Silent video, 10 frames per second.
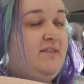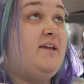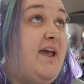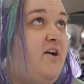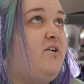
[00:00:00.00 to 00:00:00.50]
the
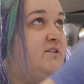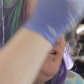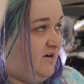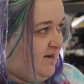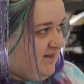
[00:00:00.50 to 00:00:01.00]

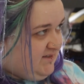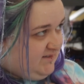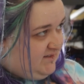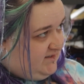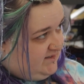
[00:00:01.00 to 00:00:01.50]
character
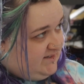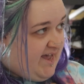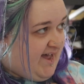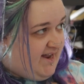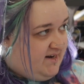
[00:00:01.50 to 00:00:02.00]
is
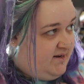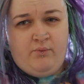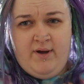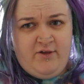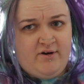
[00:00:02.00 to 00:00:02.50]

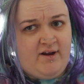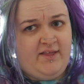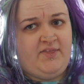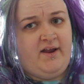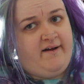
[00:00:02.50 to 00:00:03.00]
sad, whether or
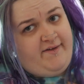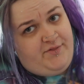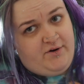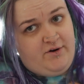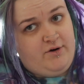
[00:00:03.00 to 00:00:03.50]
not the
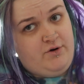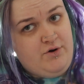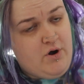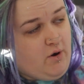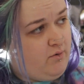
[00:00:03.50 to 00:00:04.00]
author
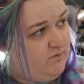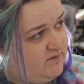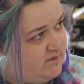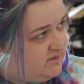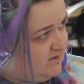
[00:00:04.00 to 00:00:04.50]

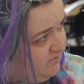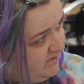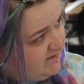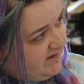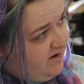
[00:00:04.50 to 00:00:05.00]
knows,
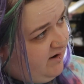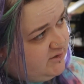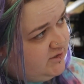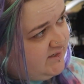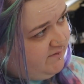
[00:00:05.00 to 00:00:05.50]
was like
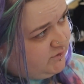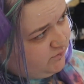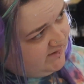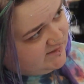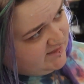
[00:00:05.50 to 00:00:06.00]
conscious of the
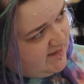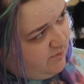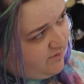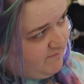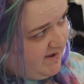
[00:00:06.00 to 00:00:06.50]
choice that they
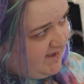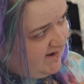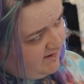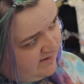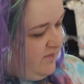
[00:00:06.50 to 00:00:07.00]
were
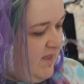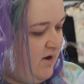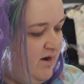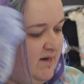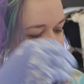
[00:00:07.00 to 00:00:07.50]
making, they are